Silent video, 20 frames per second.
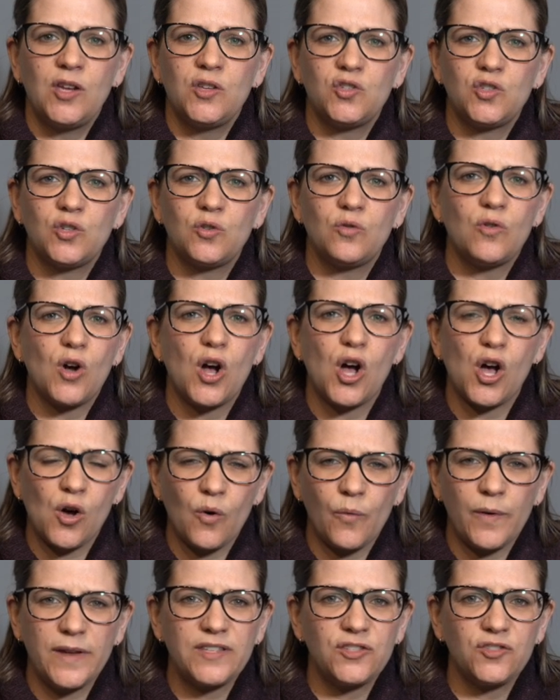So
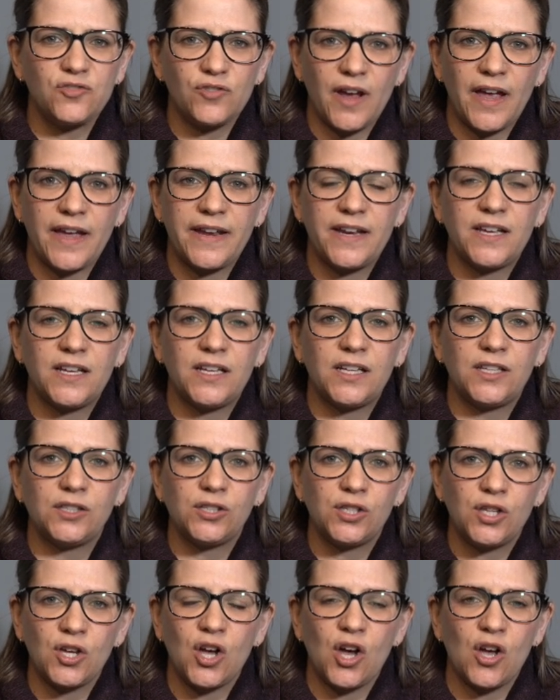always try to
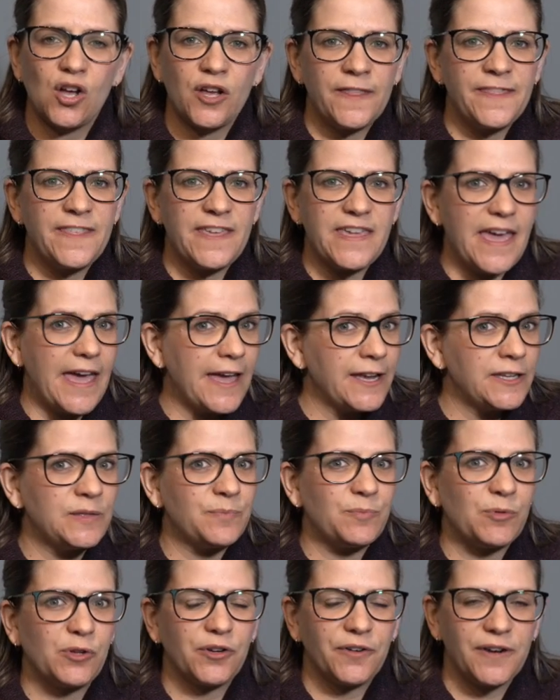look on the
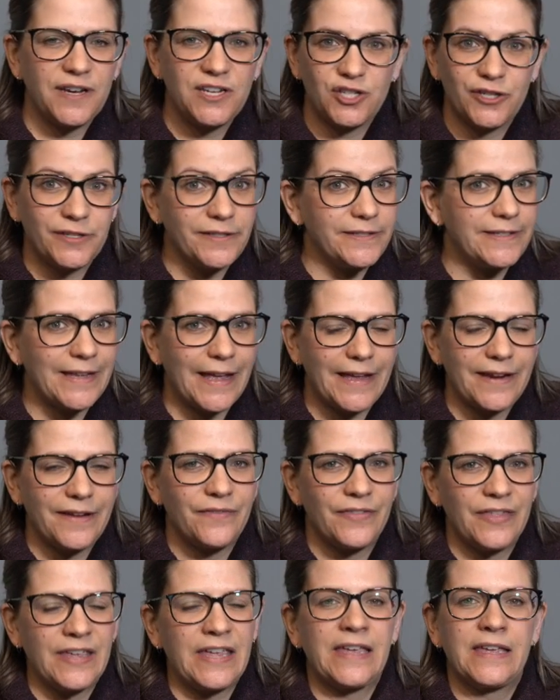exploration side
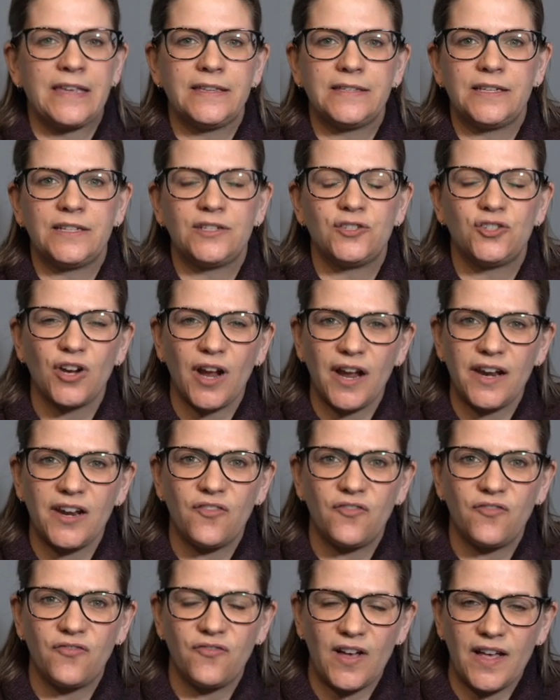of things and try to